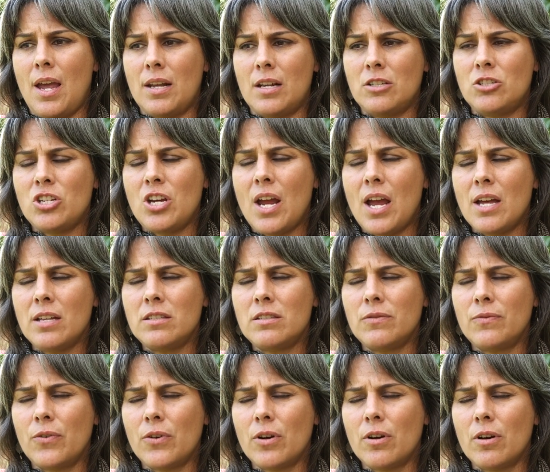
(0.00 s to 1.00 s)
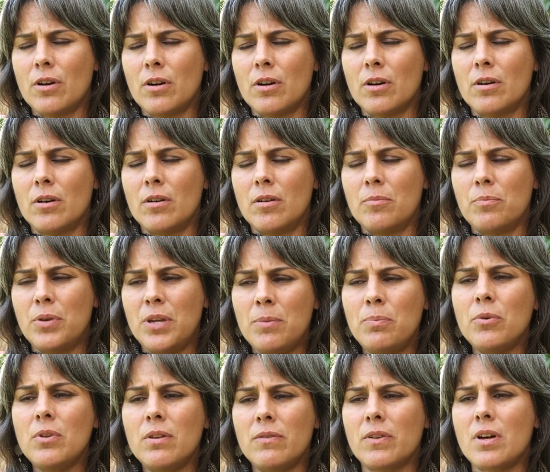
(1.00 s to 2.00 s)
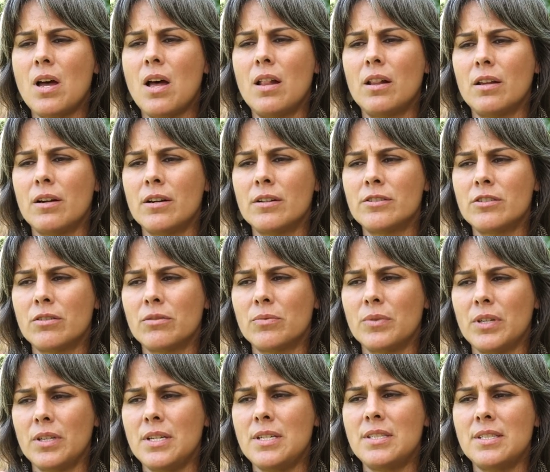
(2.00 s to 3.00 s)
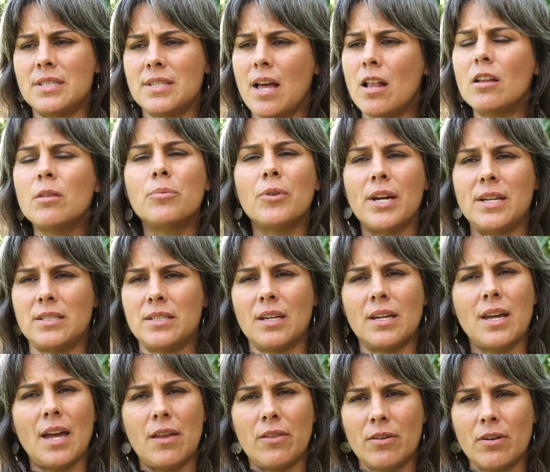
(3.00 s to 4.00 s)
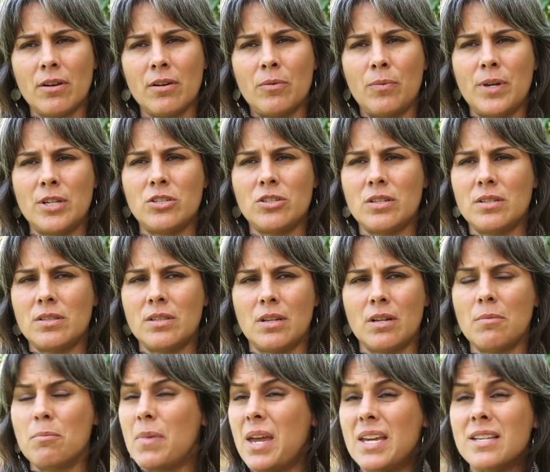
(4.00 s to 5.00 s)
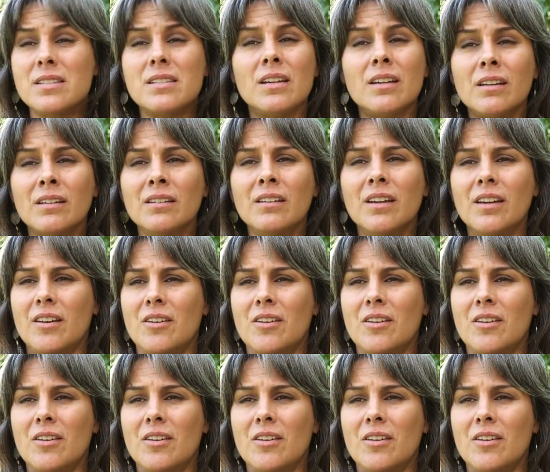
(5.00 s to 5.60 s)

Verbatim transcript: And a chance for people of color to really celebrate together, which is an amazing